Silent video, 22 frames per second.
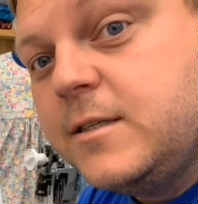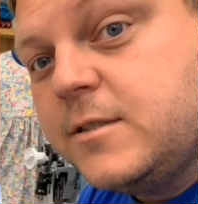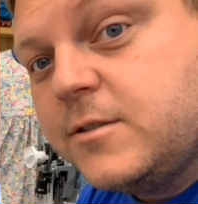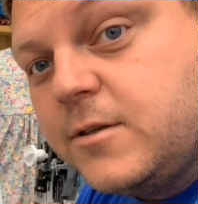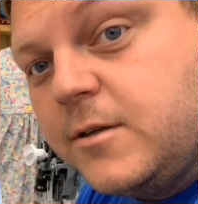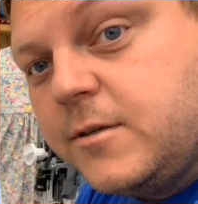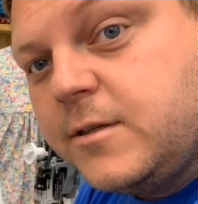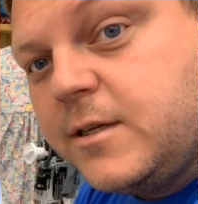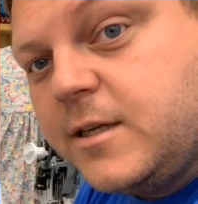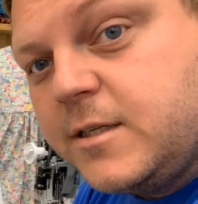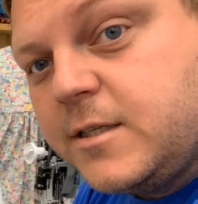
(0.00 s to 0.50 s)
is
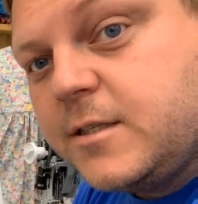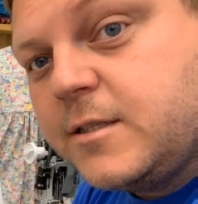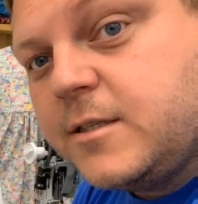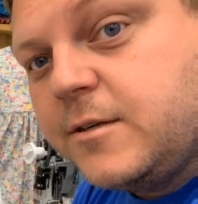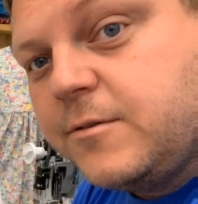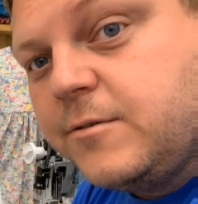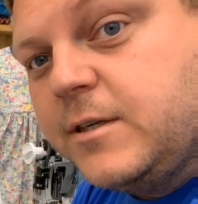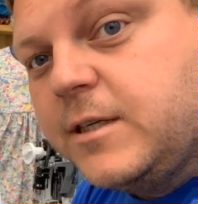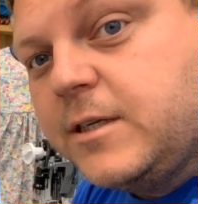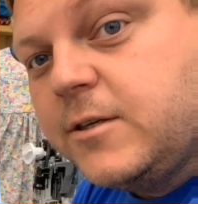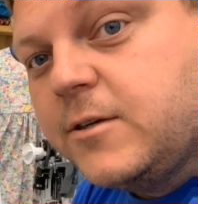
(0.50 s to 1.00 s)
not
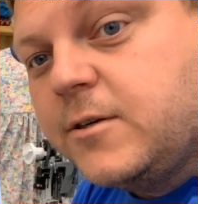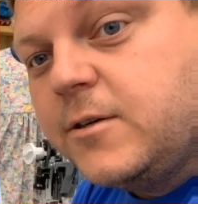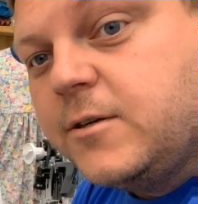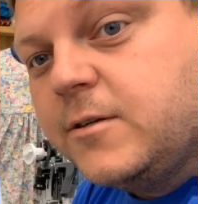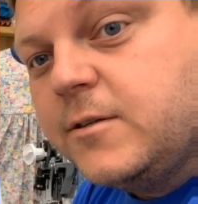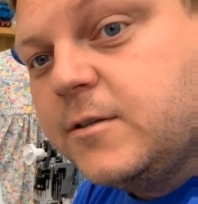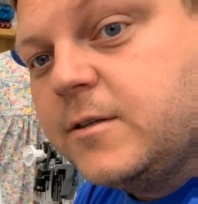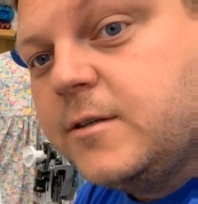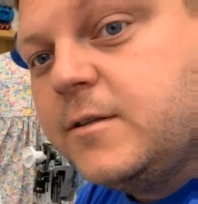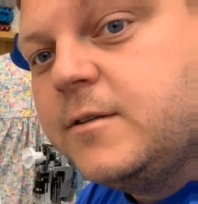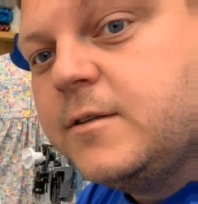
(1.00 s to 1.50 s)
necessarily
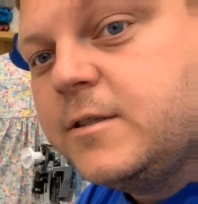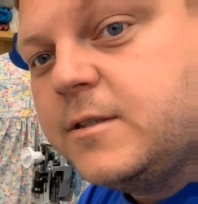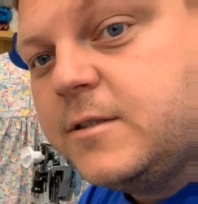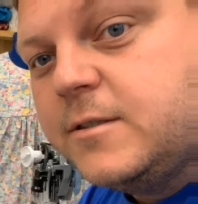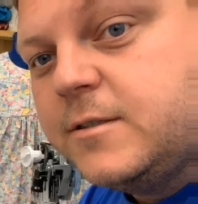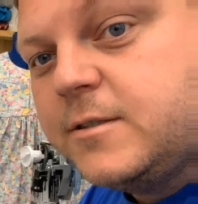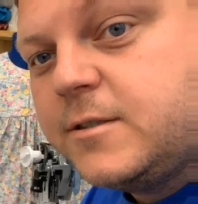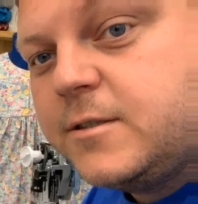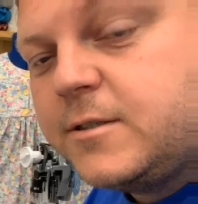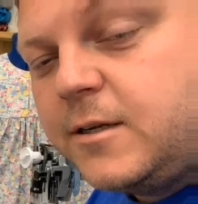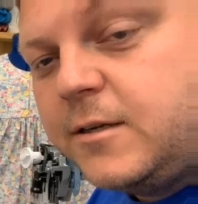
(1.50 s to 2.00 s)
gold. This
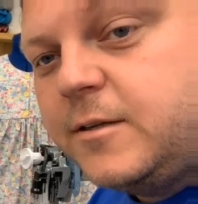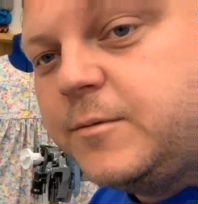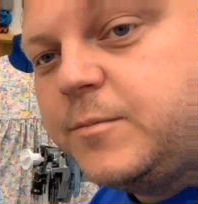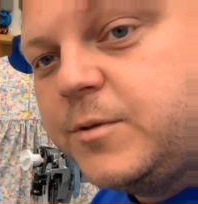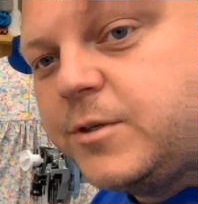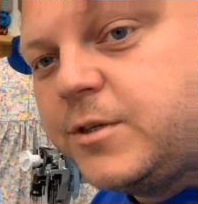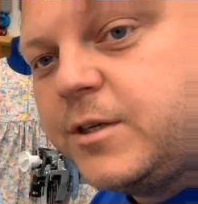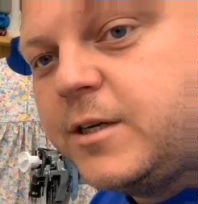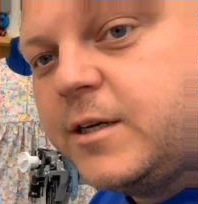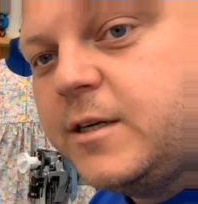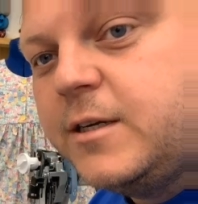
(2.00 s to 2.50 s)
is a solid
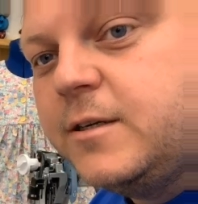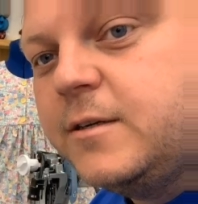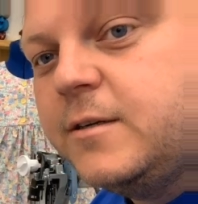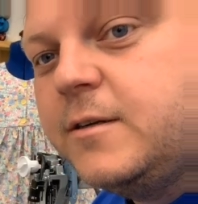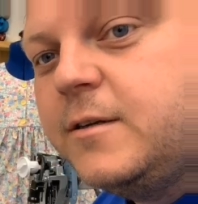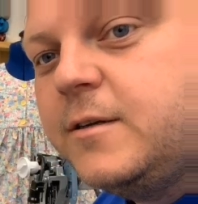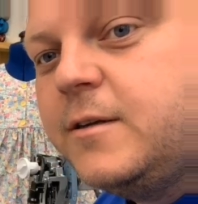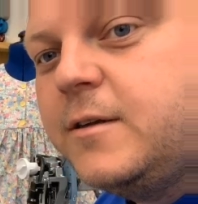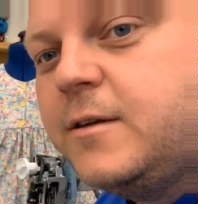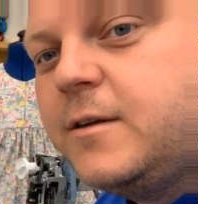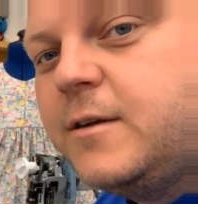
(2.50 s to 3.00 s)
machine.
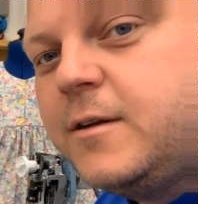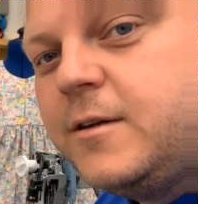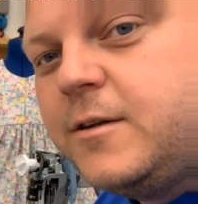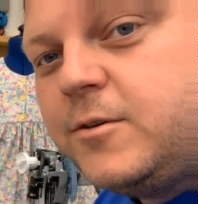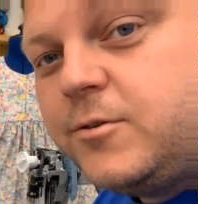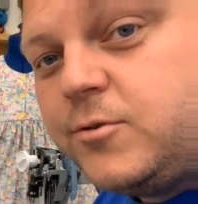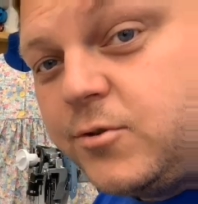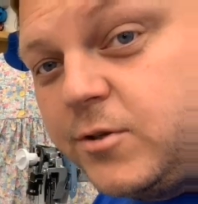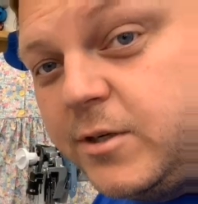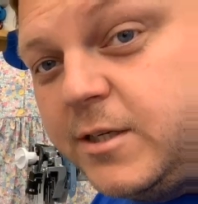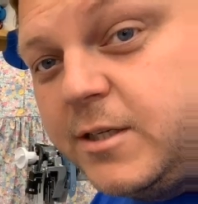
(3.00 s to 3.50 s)

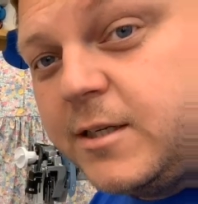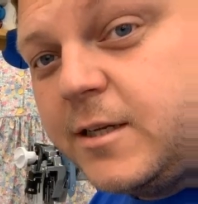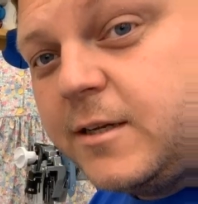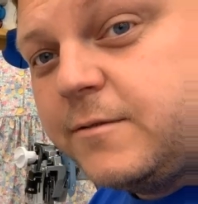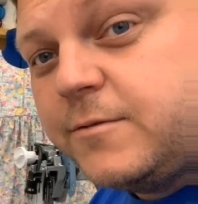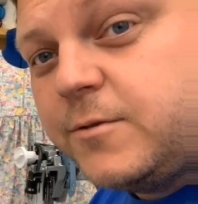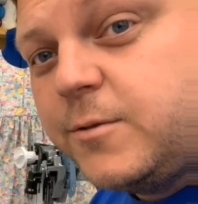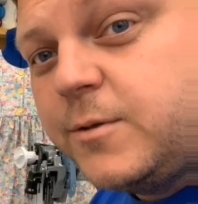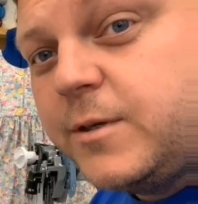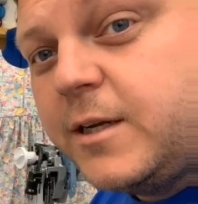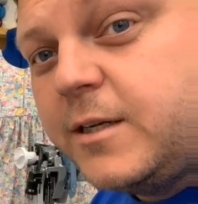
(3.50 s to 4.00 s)
Treat
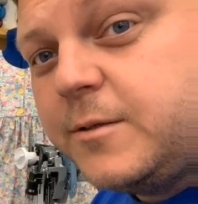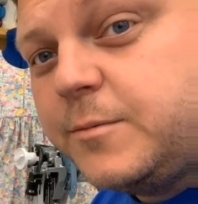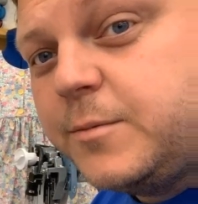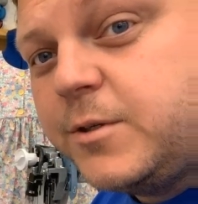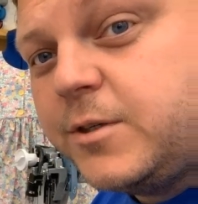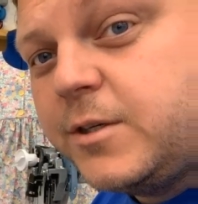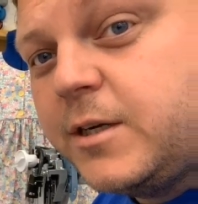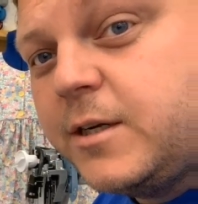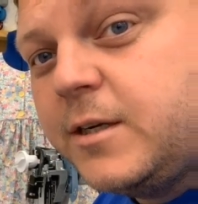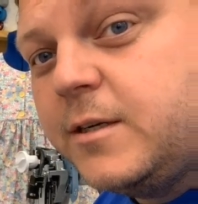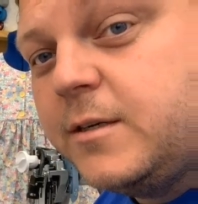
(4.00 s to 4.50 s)
yourself to a nice
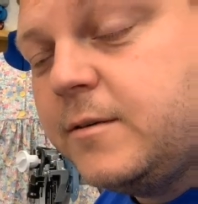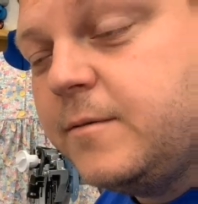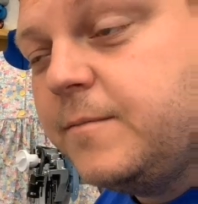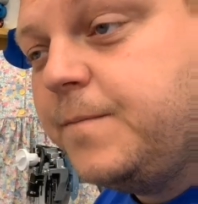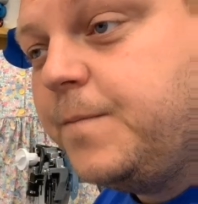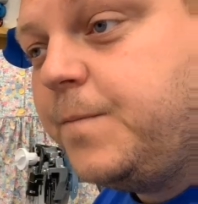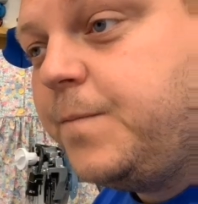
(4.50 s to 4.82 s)
machine.